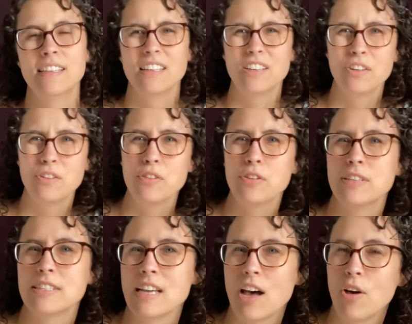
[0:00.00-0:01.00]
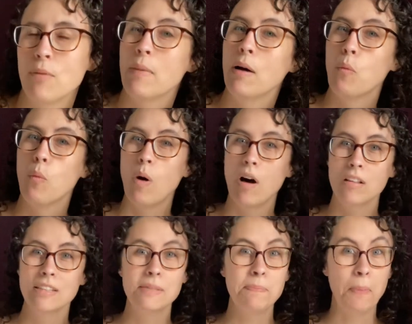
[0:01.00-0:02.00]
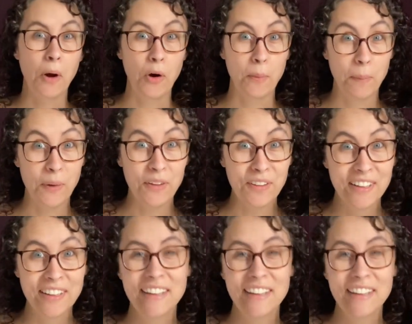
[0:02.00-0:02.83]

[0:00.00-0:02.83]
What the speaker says: I don't know if you can tell, my wall is purple,